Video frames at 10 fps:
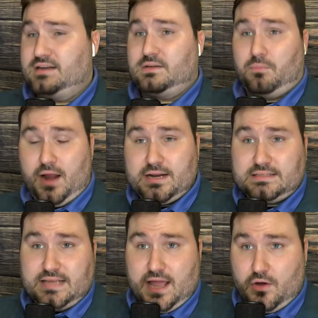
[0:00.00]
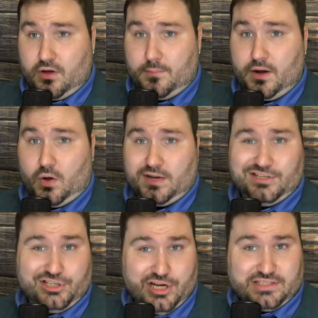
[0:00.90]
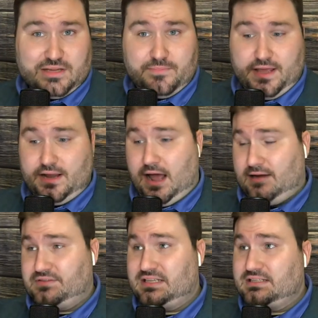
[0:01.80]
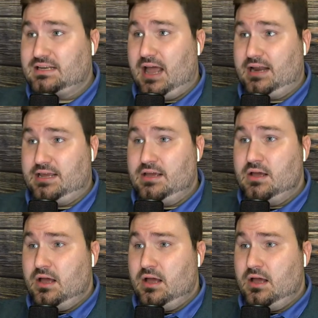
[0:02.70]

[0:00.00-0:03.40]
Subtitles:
so Brandon Saho coming on in just a bit out of Cincinnati,